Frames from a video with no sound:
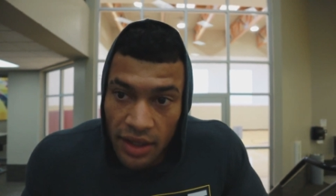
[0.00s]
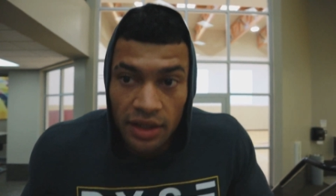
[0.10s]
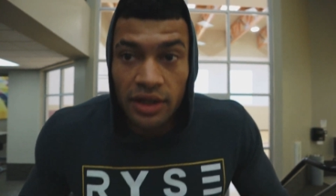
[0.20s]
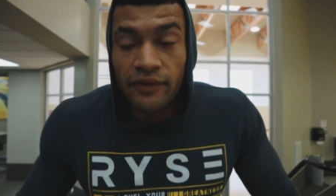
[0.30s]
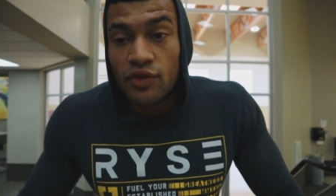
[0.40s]
Like,
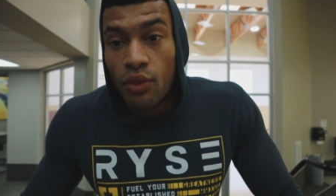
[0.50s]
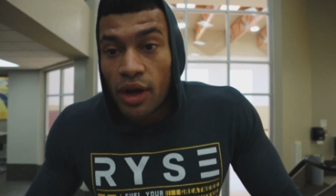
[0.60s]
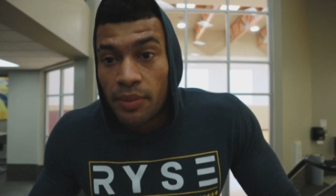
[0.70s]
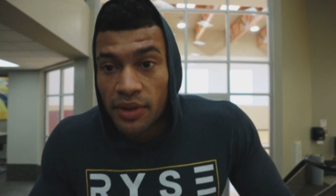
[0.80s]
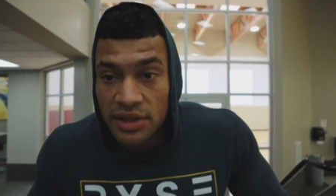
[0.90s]
look, if you
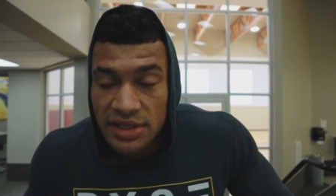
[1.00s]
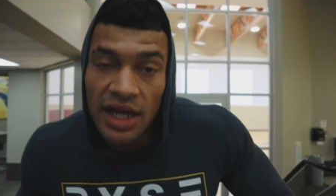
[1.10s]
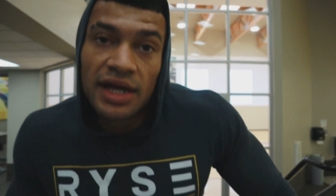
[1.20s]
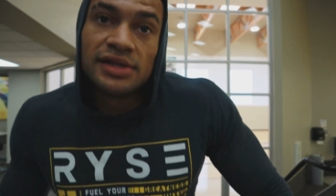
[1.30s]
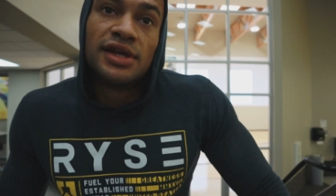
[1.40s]
want to put on
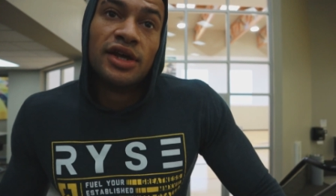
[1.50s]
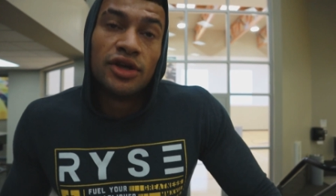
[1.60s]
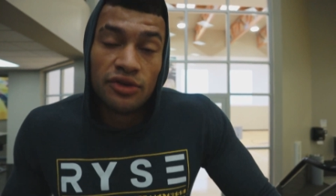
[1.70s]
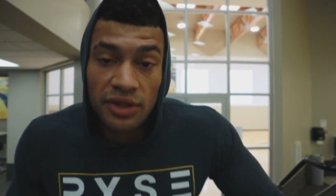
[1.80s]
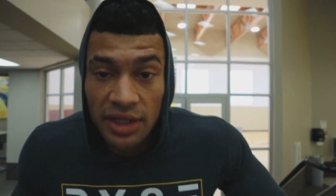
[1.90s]
size,
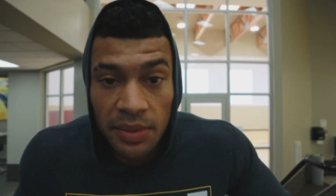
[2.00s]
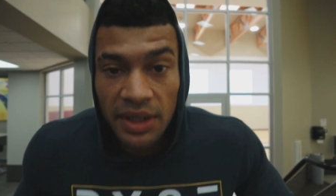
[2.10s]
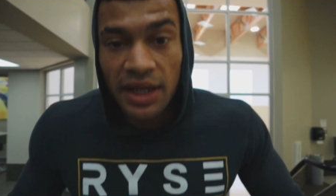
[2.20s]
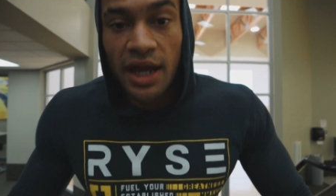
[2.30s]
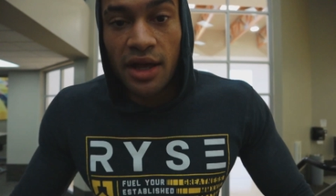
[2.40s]
you need to
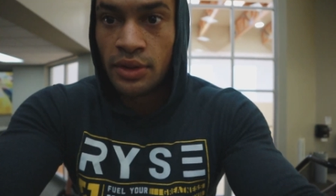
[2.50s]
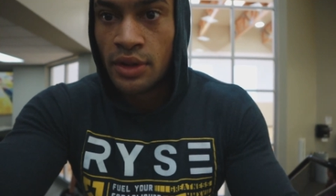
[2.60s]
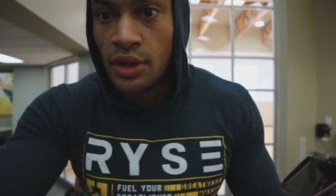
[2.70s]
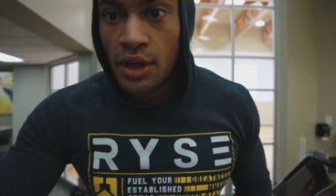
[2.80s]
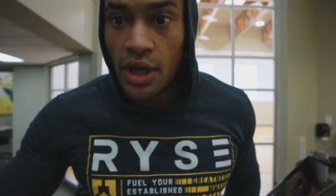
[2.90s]
be in a cap.
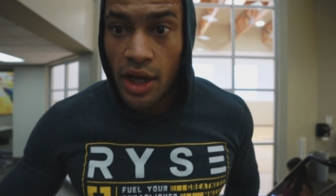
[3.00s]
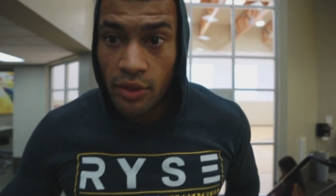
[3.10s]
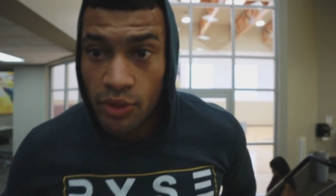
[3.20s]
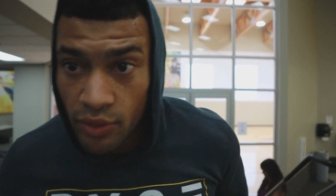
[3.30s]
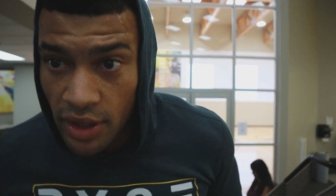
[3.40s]

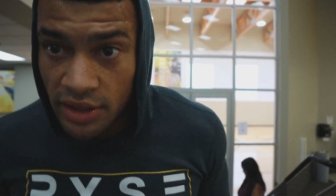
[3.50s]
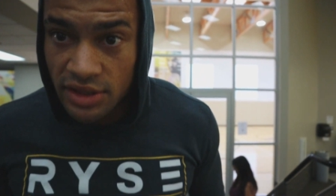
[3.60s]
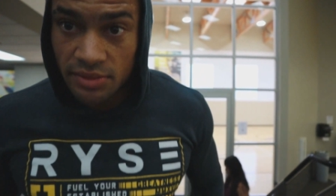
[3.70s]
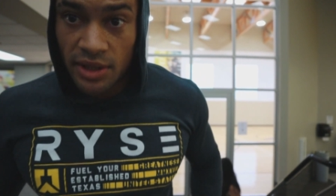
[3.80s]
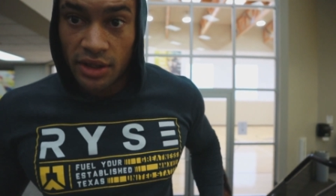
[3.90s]
Alright, we ran
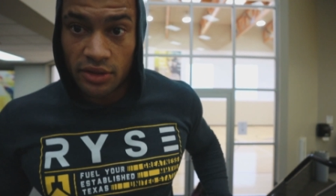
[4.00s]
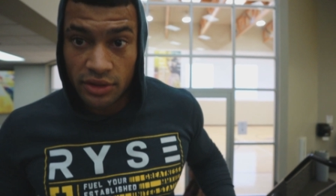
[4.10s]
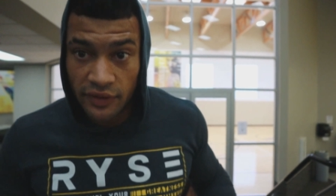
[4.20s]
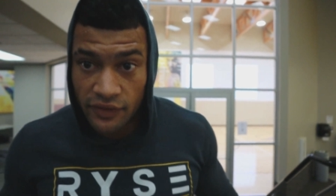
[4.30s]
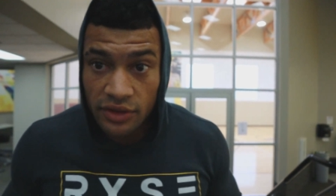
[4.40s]
into some
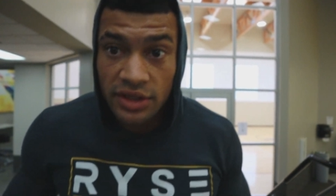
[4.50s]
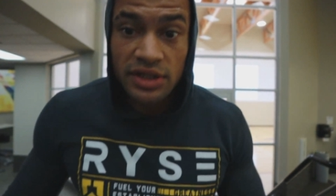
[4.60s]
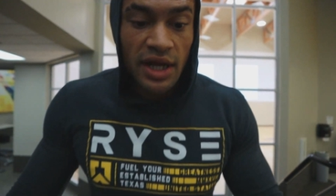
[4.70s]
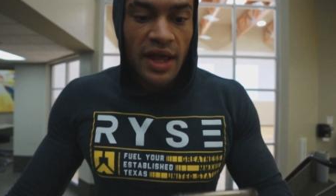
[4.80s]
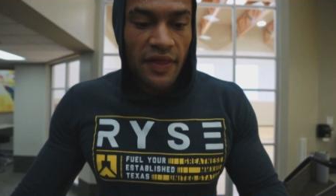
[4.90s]
technical
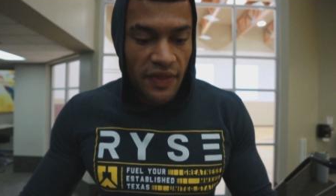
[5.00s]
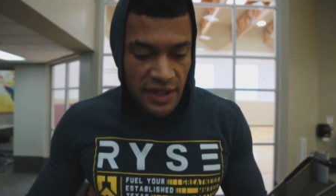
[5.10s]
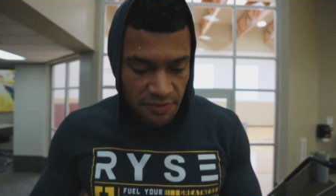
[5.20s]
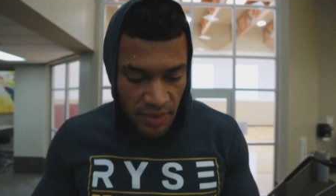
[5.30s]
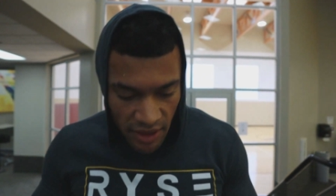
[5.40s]
difficulties.
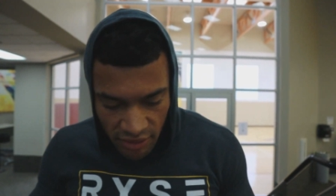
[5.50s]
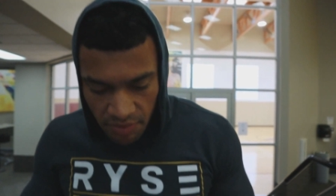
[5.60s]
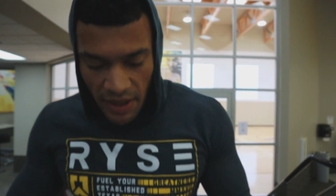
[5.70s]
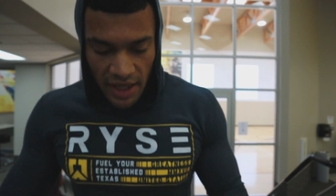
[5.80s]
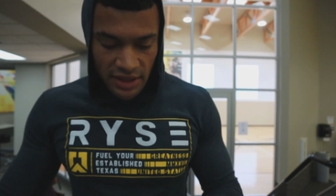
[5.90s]
This battery
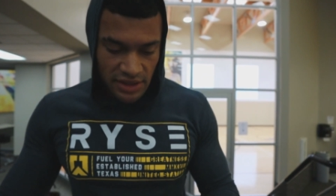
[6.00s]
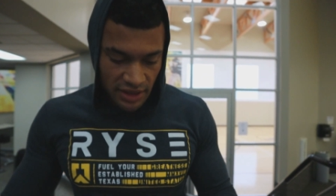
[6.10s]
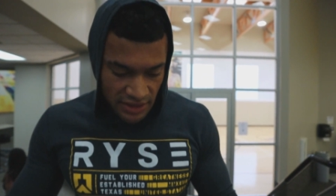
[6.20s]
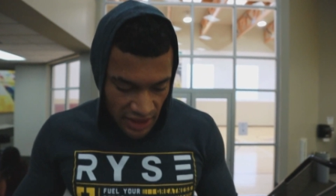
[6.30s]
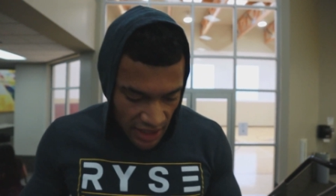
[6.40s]
pack is
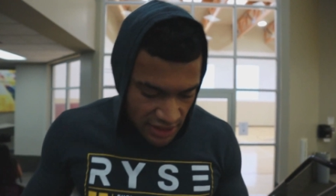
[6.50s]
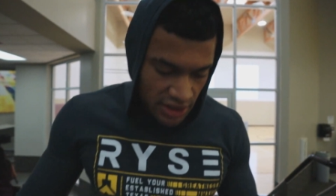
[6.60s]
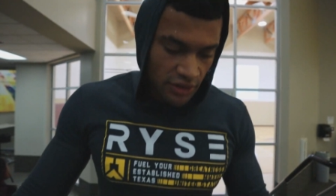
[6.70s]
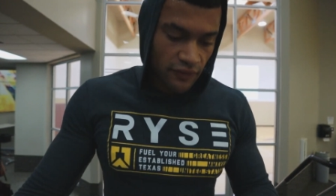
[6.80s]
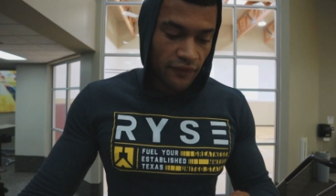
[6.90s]
gonna die
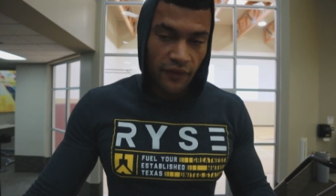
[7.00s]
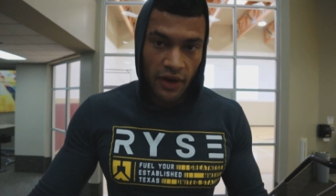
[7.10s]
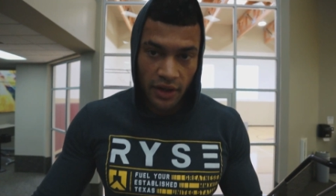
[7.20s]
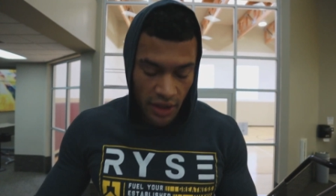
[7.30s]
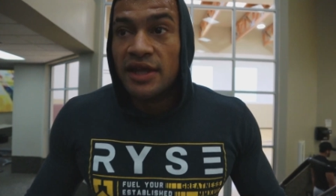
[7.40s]
too.
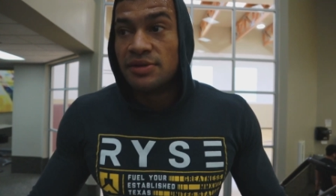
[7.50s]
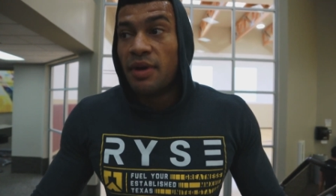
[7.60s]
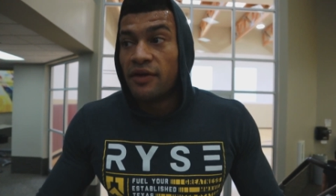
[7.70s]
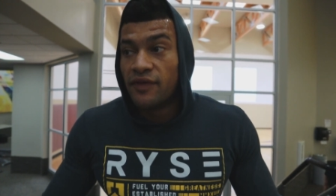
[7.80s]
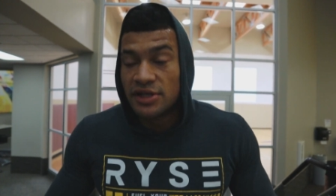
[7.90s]
Fuck. This is
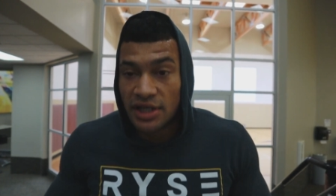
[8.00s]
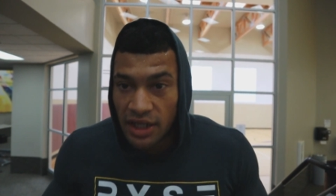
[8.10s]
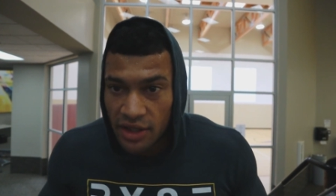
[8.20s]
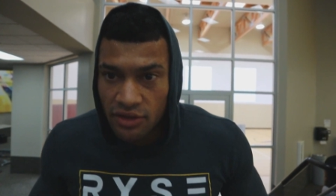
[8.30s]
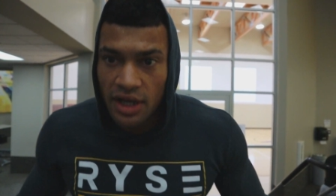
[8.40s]
my advice to a
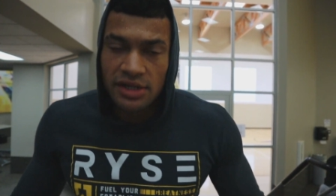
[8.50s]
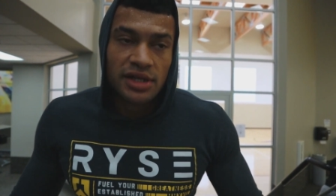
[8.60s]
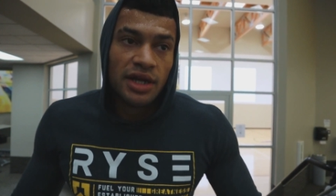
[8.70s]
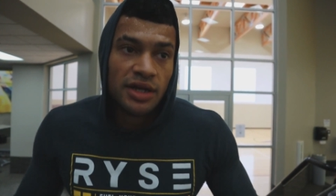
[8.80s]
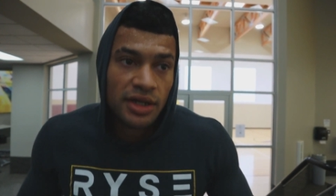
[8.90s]
lot of you guys.